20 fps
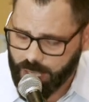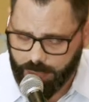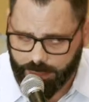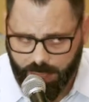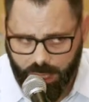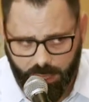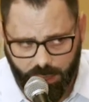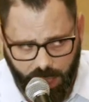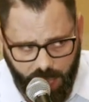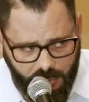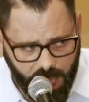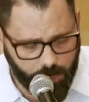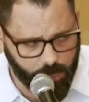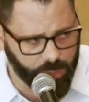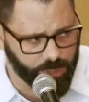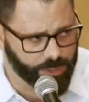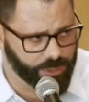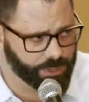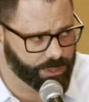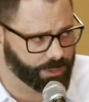yet they
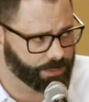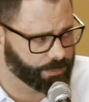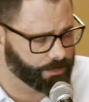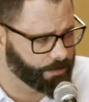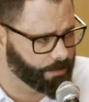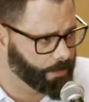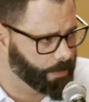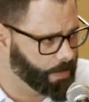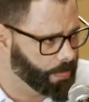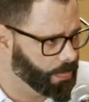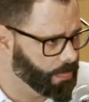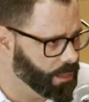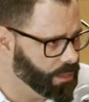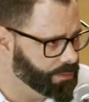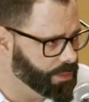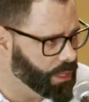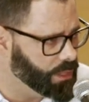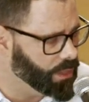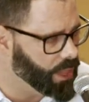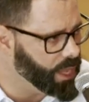labored
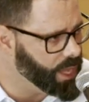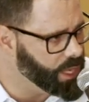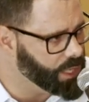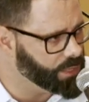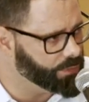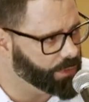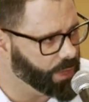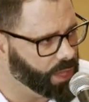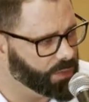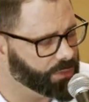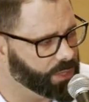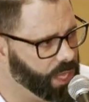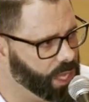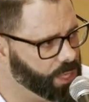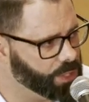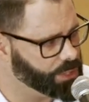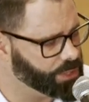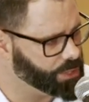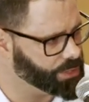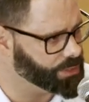and they laid a
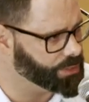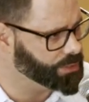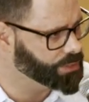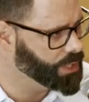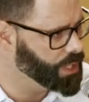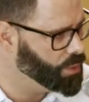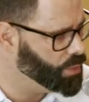foundation.